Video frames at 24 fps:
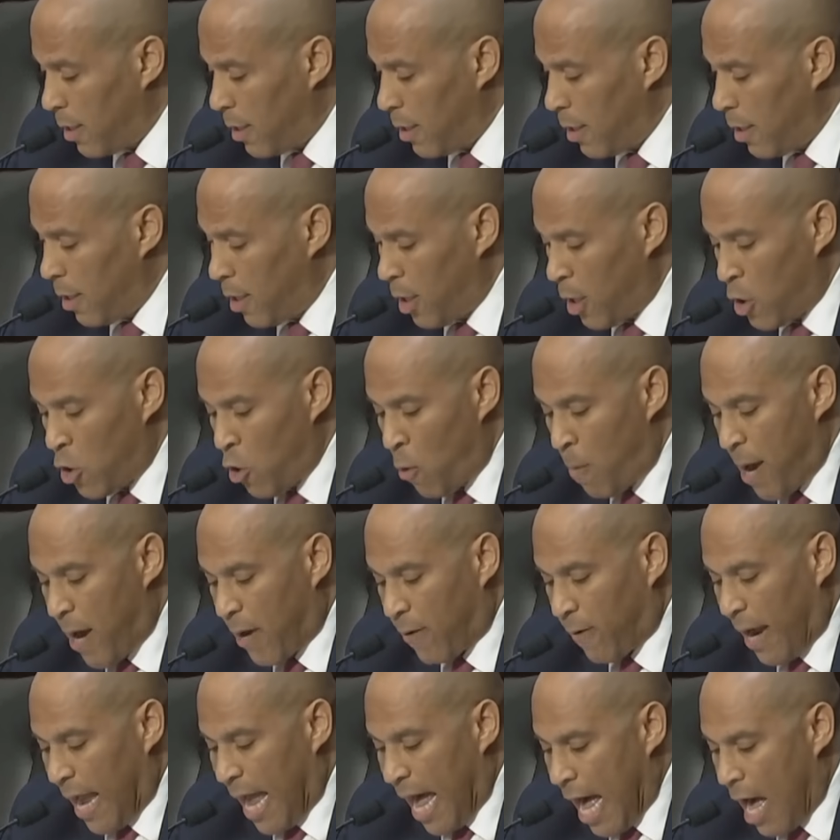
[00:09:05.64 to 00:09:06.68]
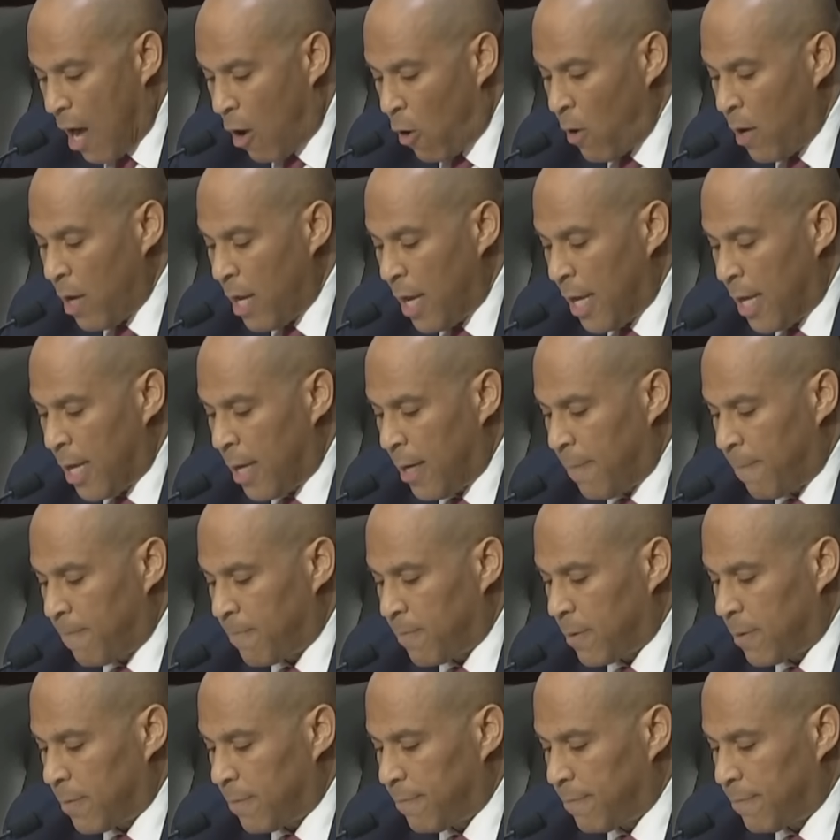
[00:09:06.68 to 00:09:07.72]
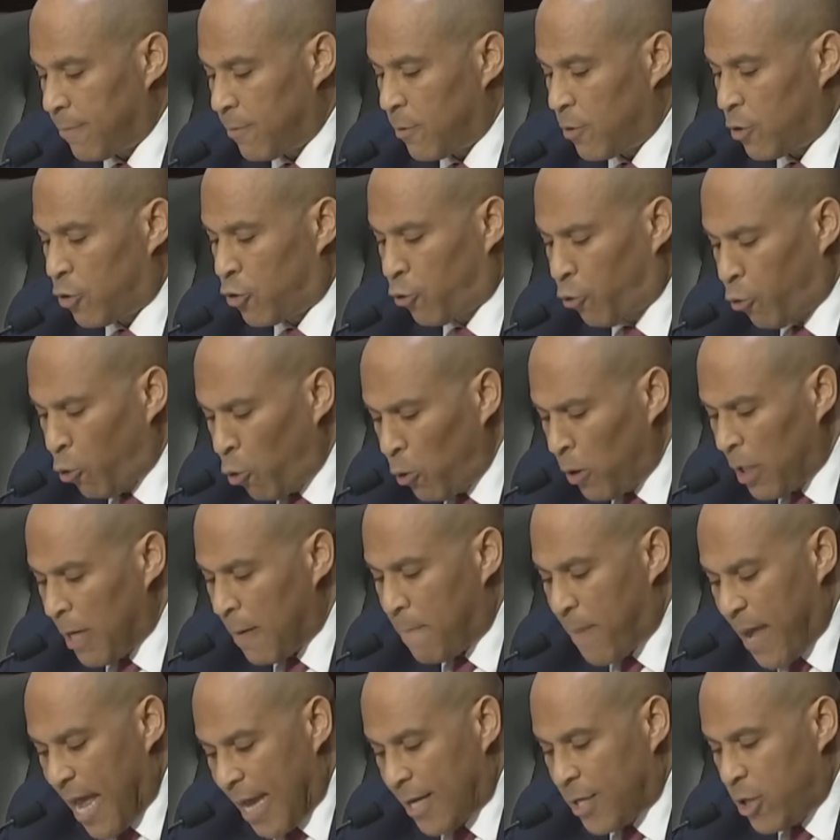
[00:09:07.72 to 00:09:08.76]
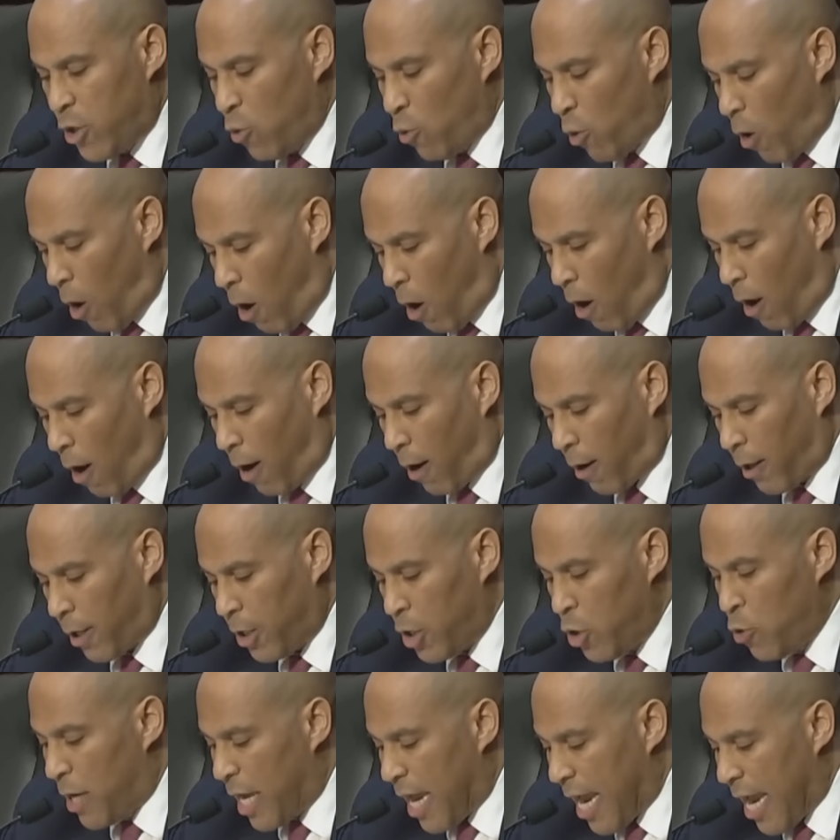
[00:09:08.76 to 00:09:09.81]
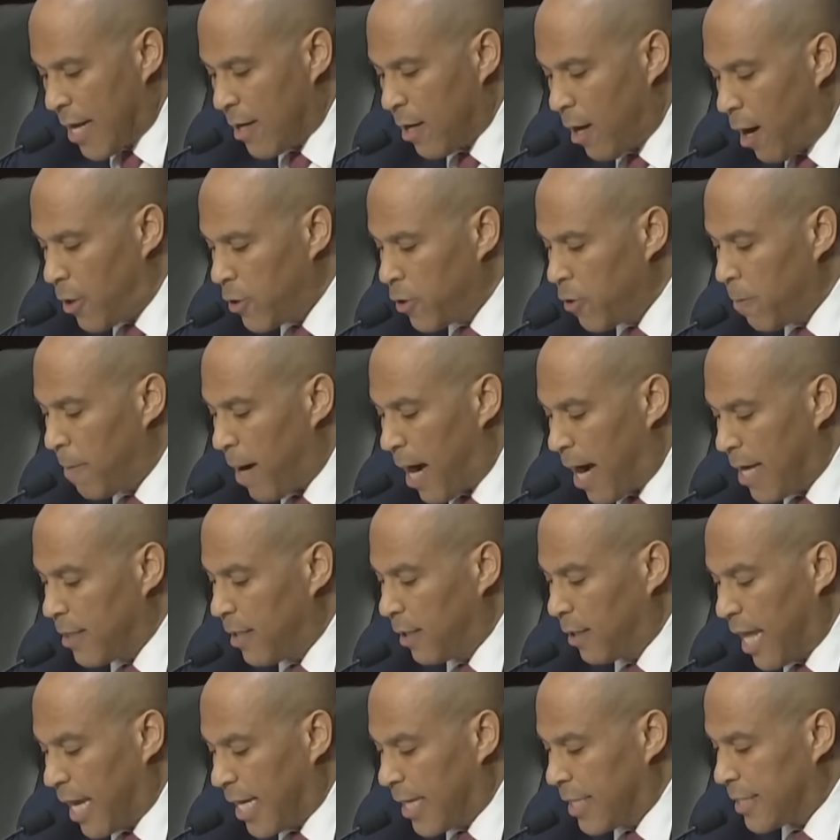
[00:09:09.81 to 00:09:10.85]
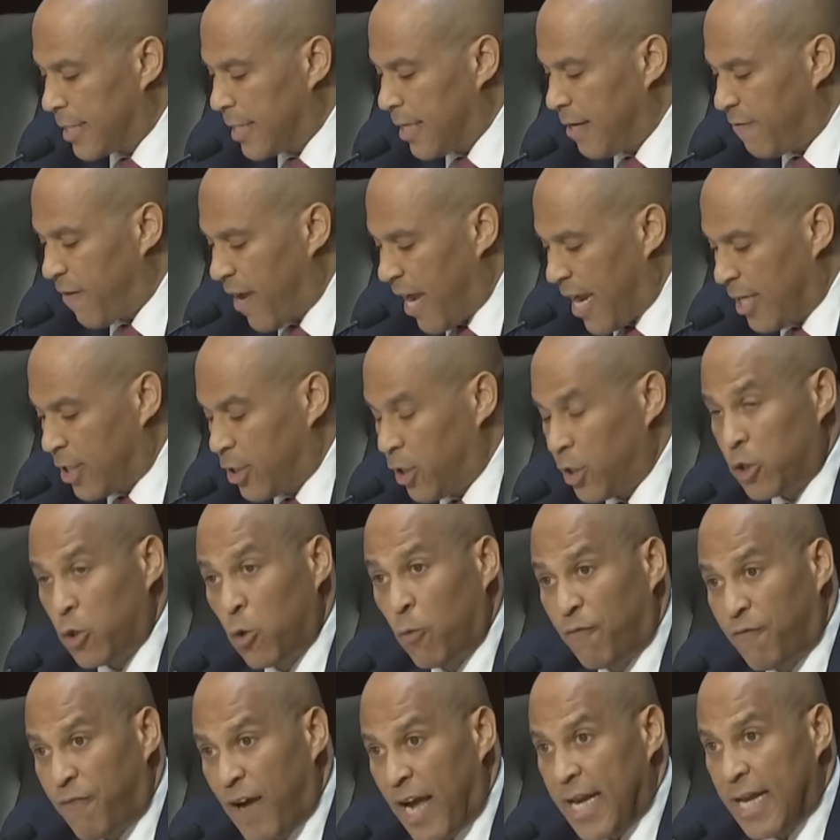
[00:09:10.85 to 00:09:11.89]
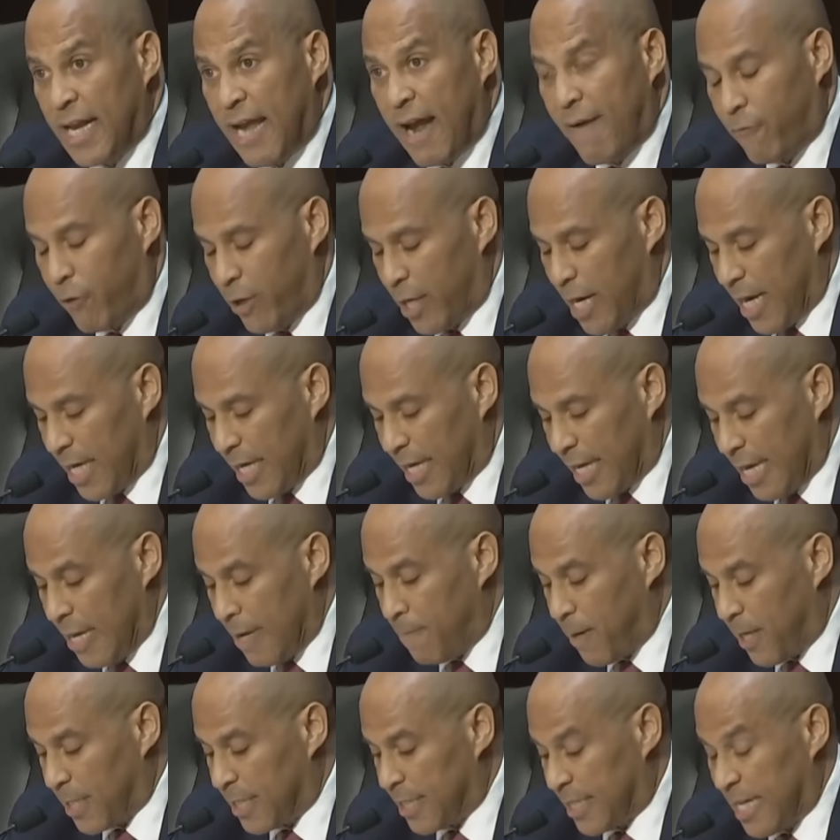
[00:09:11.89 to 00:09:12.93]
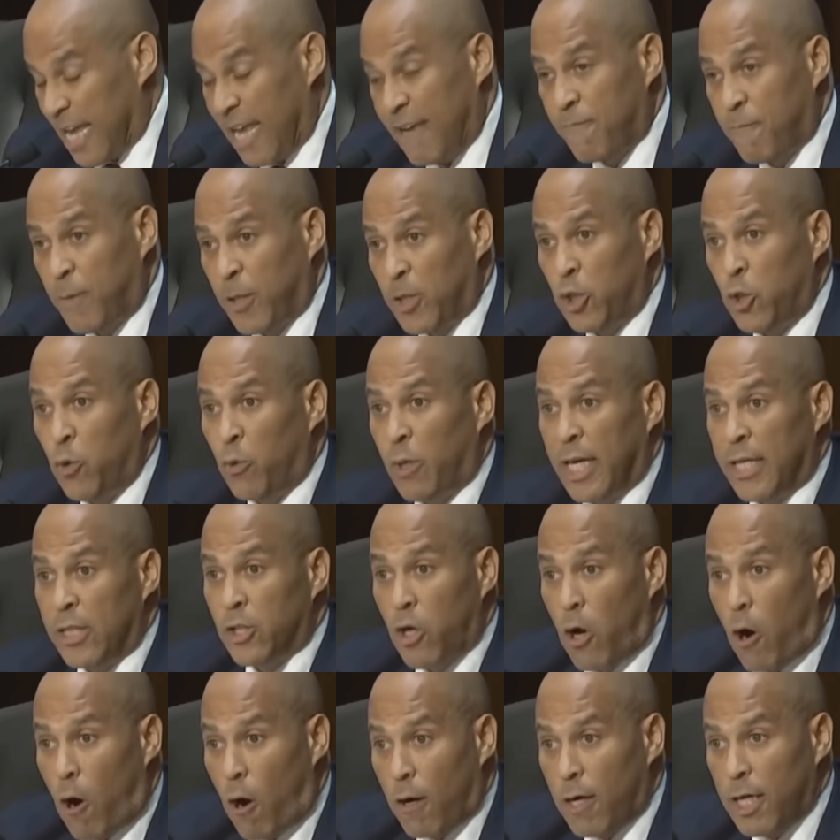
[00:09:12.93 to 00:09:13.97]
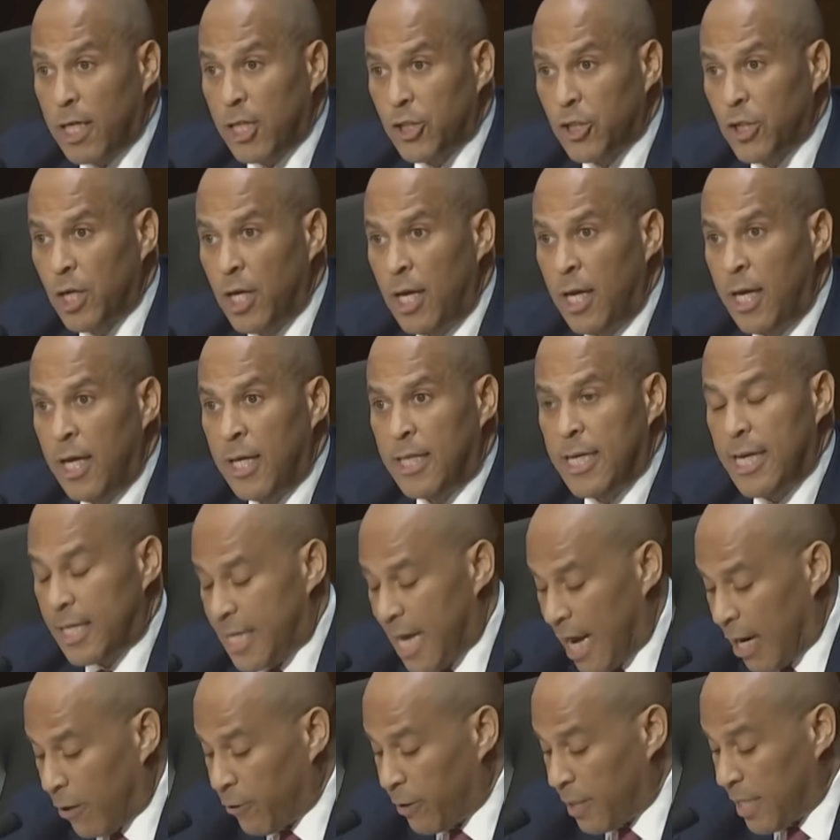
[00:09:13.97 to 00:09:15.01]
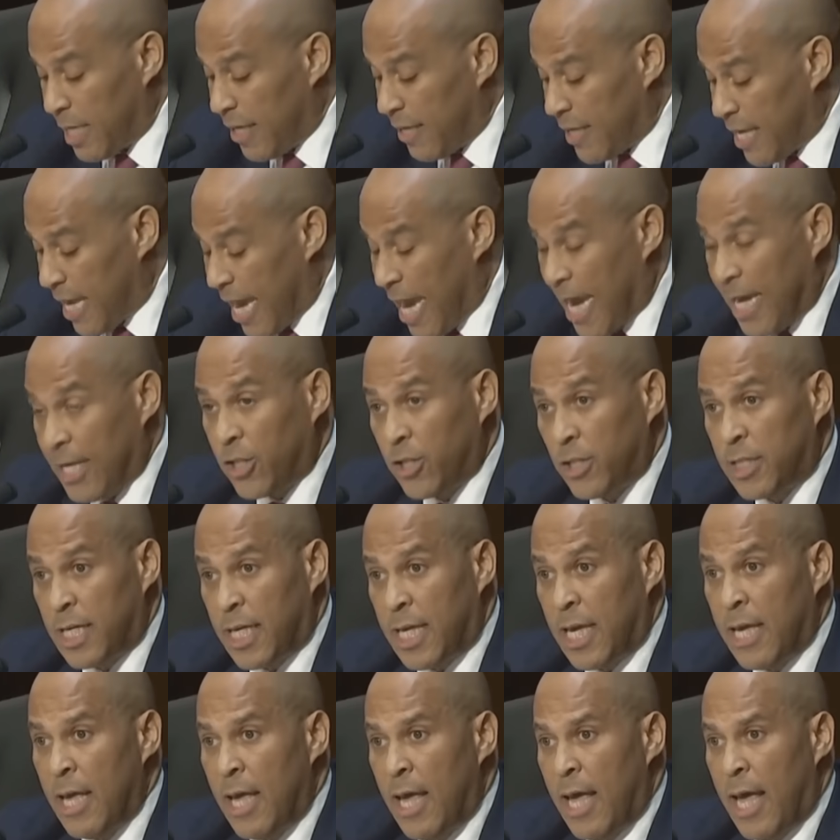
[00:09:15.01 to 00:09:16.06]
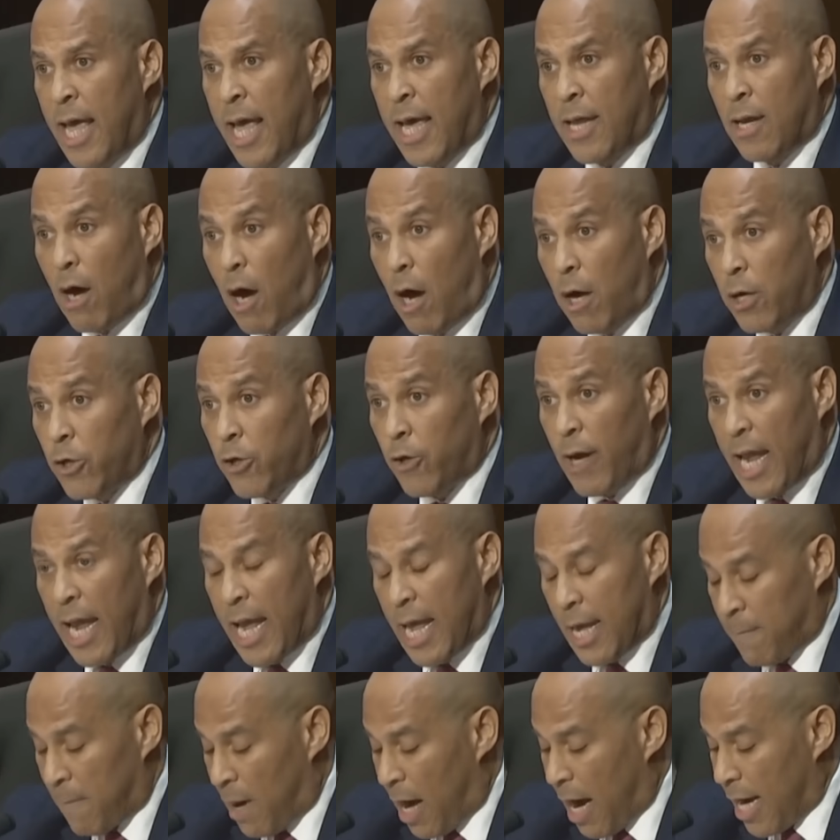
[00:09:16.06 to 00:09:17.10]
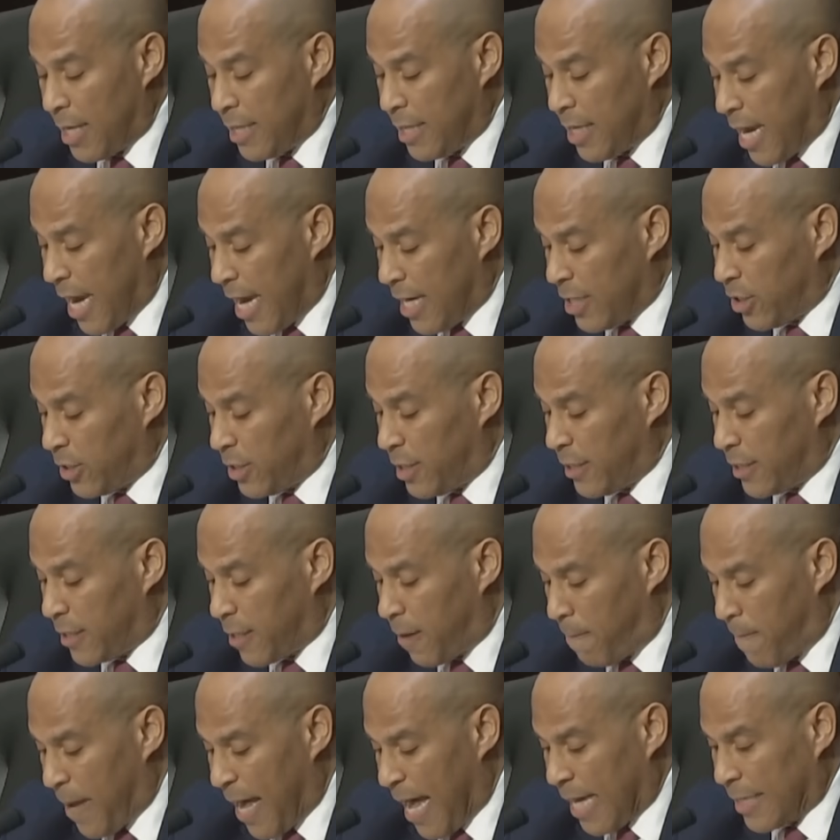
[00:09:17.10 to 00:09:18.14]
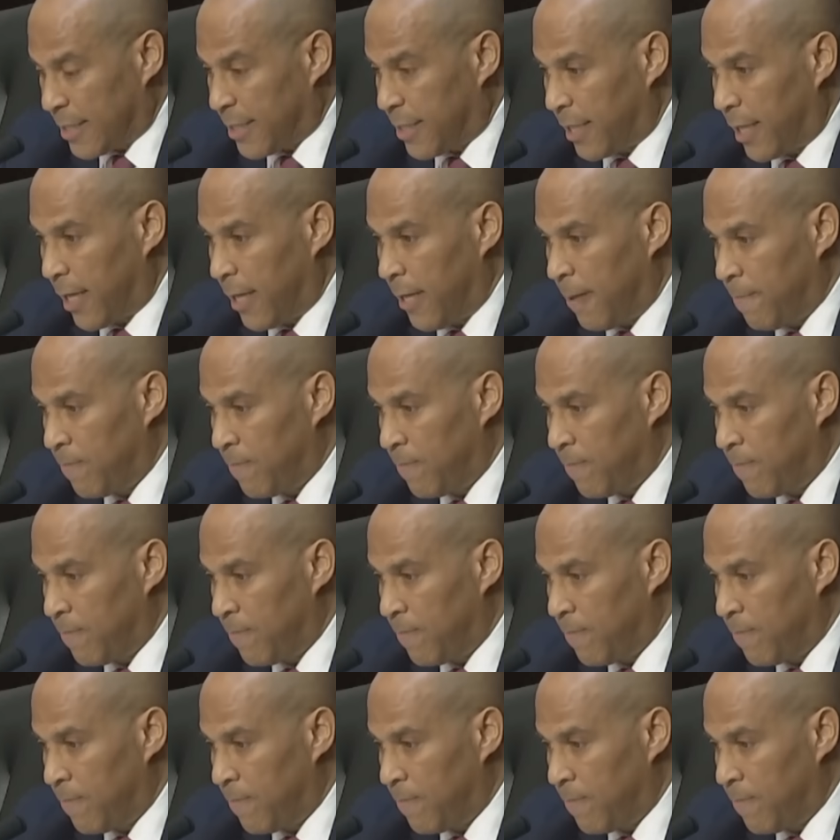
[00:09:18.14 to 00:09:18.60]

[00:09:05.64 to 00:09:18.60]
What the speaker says: No matter how truly bad you are, you can't undermine the legacy of agents who fight every day to keep us safe, but you can tarnish the integrity of the agency and undermine the agency's capacity.